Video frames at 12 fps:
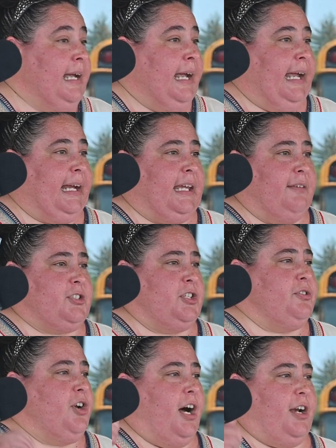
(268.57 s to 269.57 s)
It gives
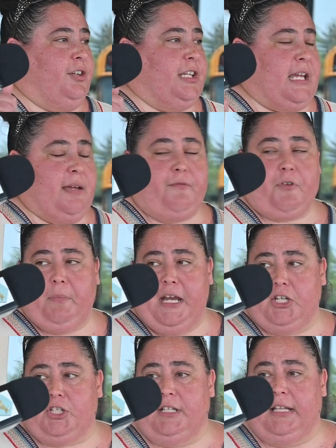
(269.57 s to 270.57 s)
you not only
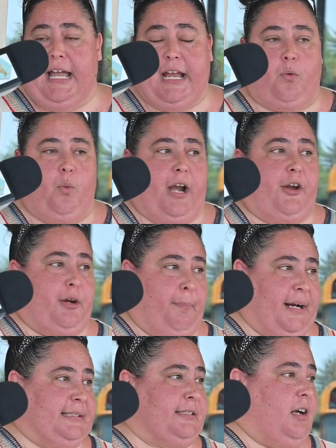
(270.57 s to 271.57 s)
information like where your
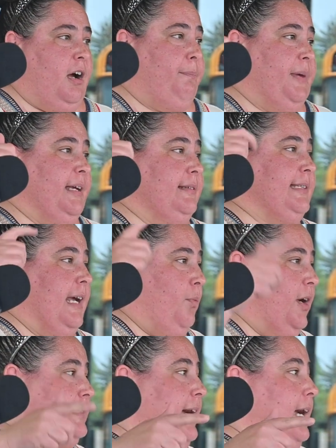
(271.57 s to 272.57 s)
bus stop is and
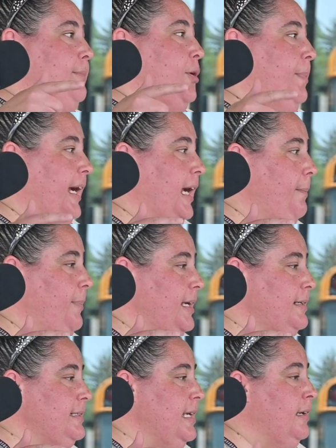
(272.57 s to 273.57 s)
what time your pickup
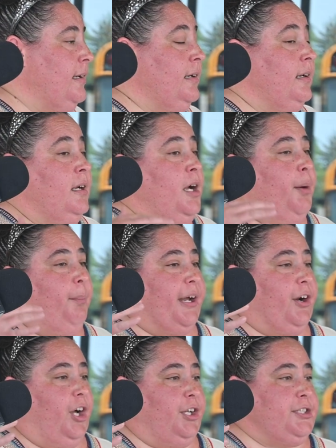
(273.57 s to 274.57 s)
is, but
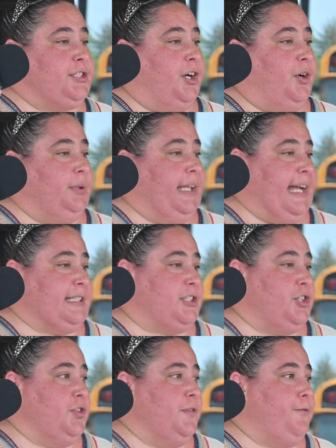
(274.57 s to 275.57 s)
also lets
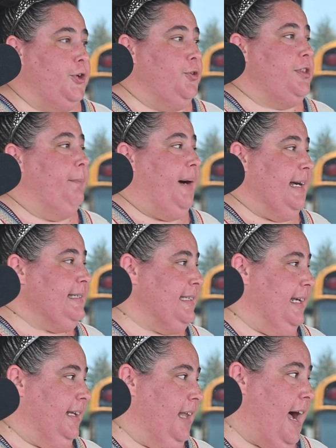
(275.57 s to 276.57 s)
you view the bus
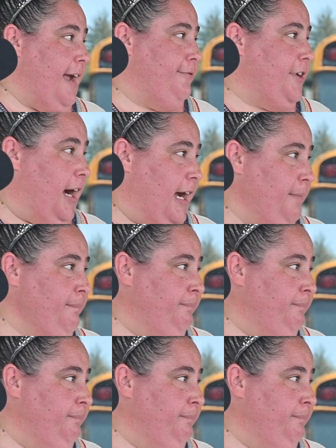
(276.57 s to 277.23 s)
in live time.